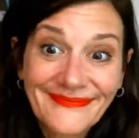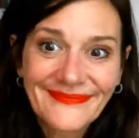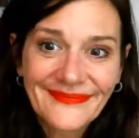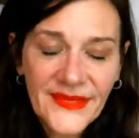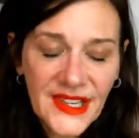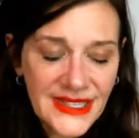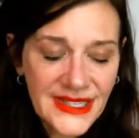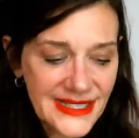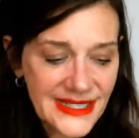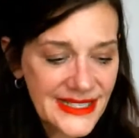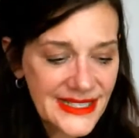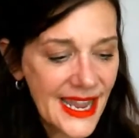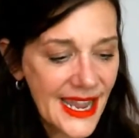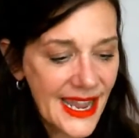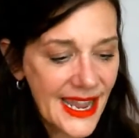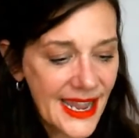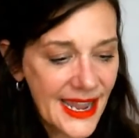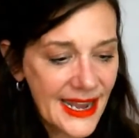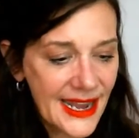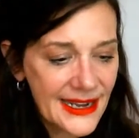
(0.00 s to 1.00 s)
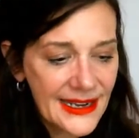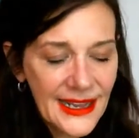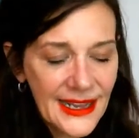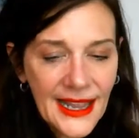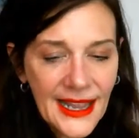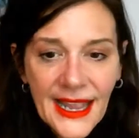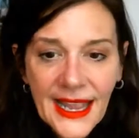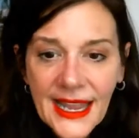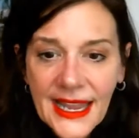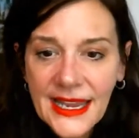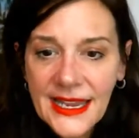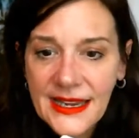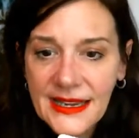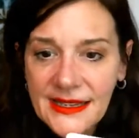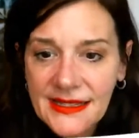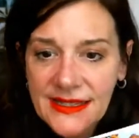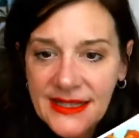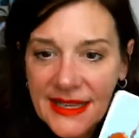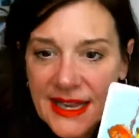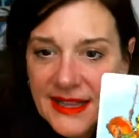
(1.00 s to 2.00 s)
let's say,
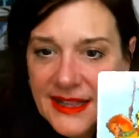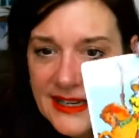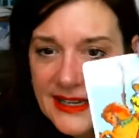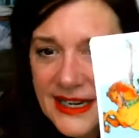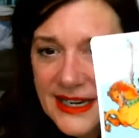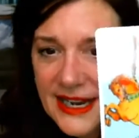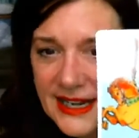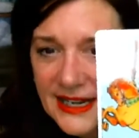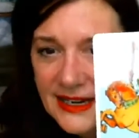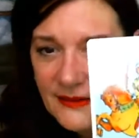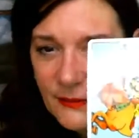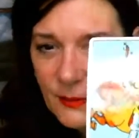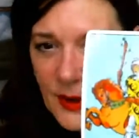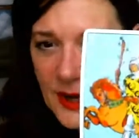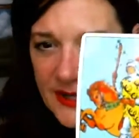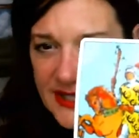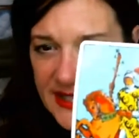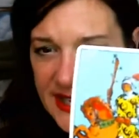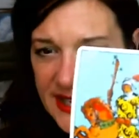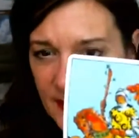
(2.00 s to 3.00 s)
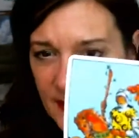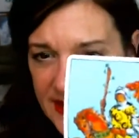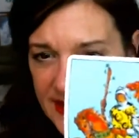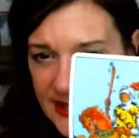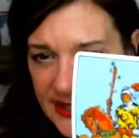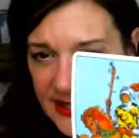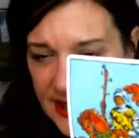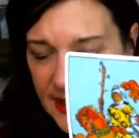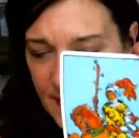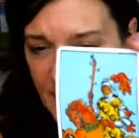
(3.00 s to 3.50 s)
is the Knight of Wands. Now, it did come